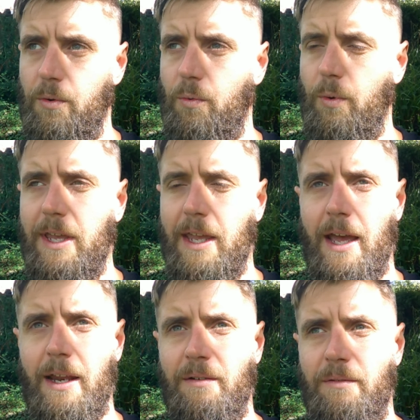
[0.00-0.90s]
We
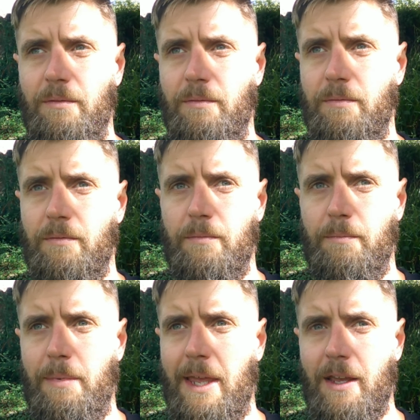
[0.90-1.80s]
can
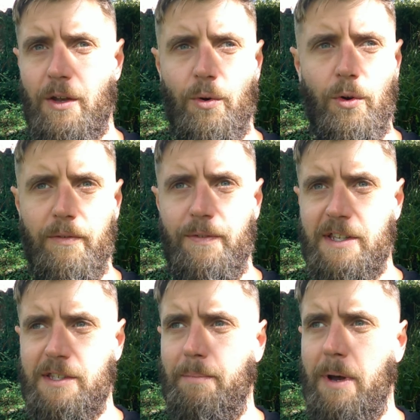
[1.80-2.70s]
pick all of
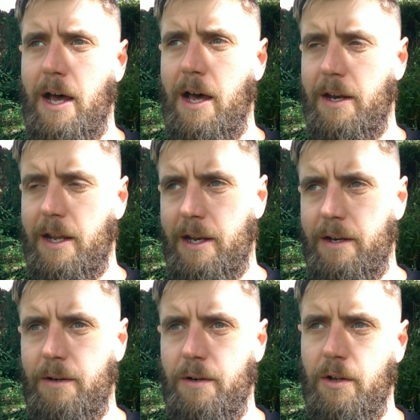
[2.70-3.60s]
this apart
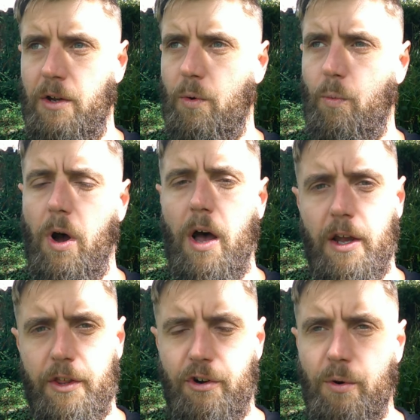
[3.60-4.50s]
and
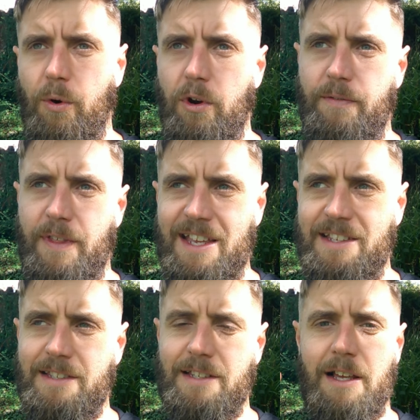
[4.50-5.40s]
work through all of
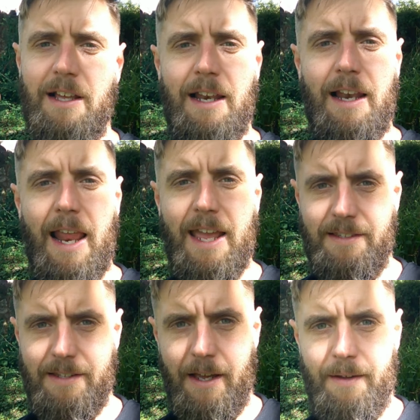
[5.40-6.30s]
this
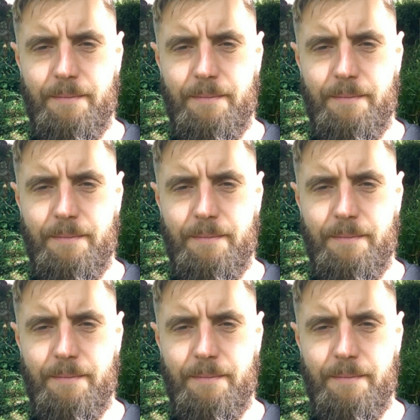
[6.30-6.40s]
later.